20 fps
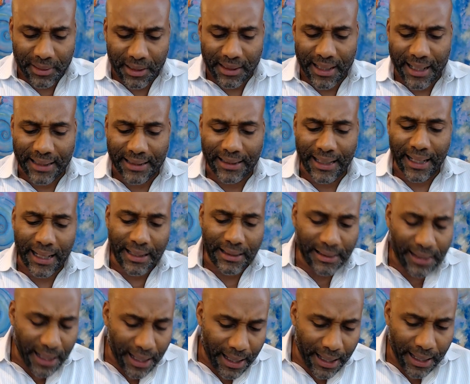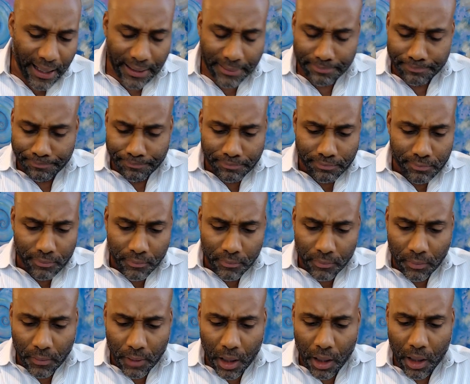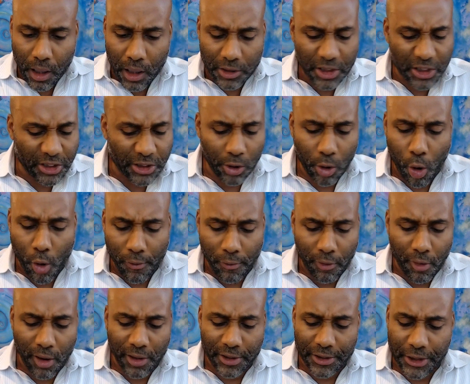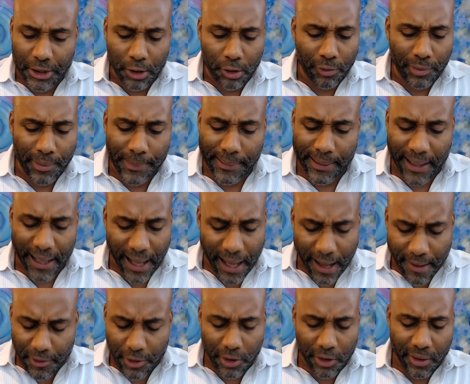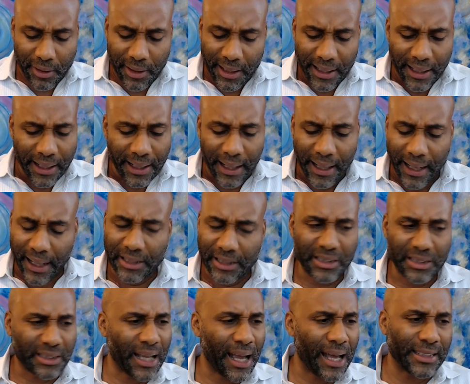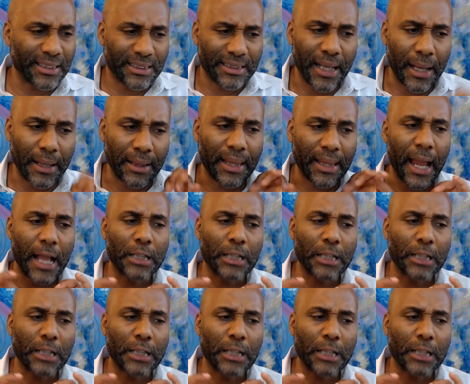that they did, uh, just the overall general behavior, it just kind of sent things